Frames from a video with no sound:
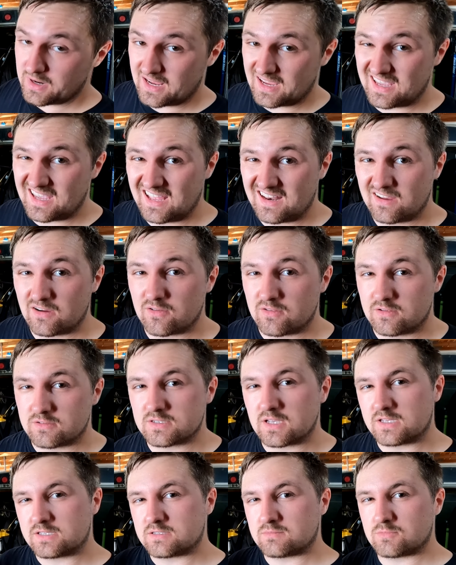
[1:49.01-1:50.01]
but I can hear
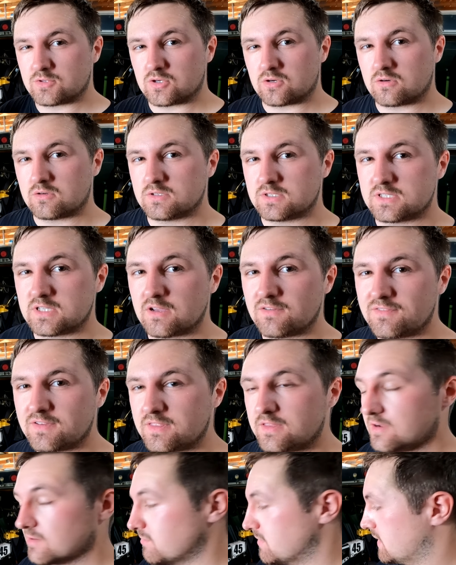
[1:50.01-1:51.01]
there's like some dirt and stuff
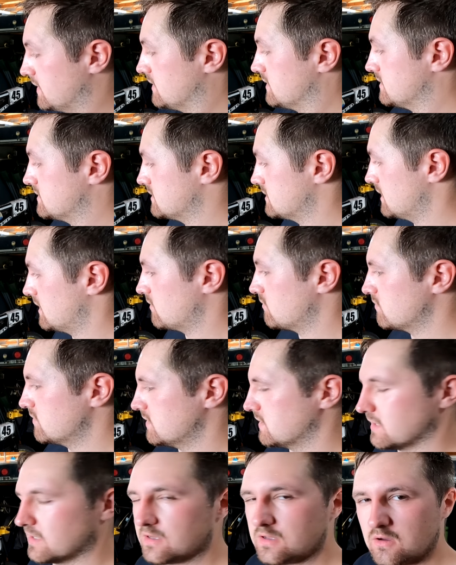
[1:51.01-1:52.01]
in there because I don't
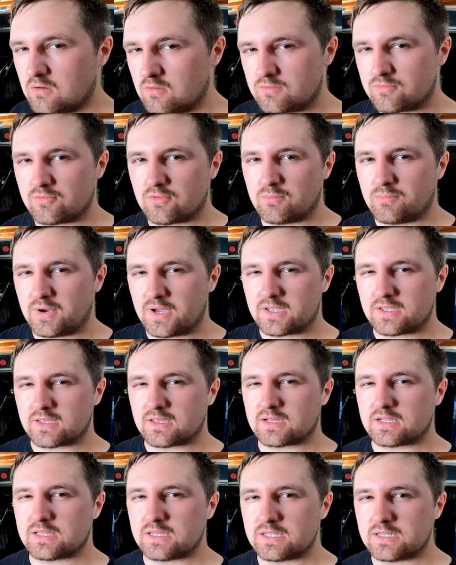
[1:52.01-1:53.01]
really go through the bike
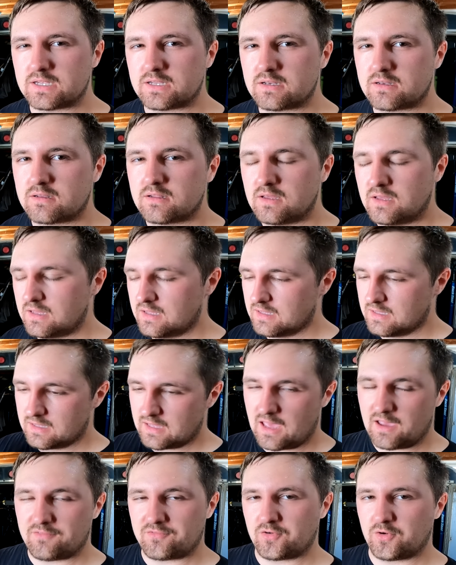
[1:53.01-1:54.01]
and clean it
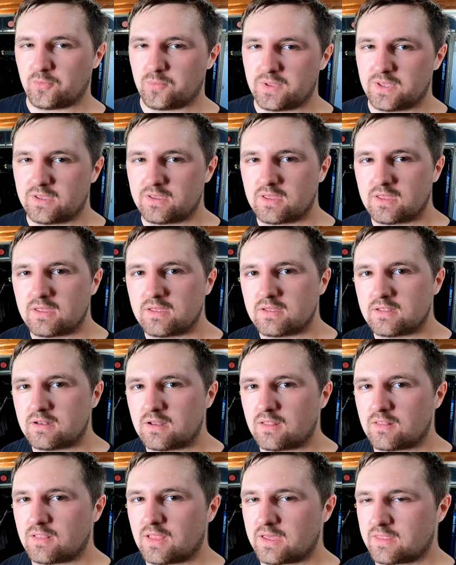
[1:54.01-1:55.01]
every week,
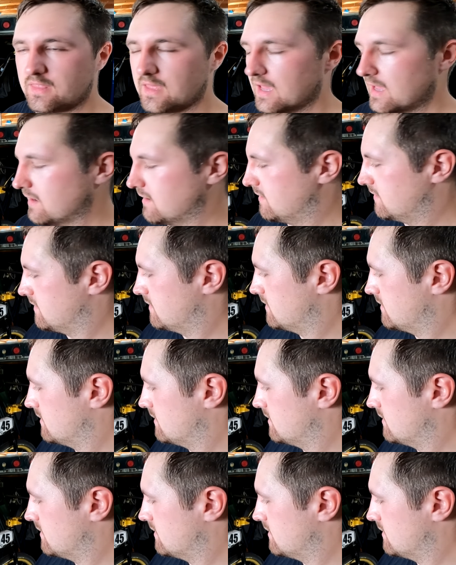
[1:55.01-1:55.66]
nothing like that.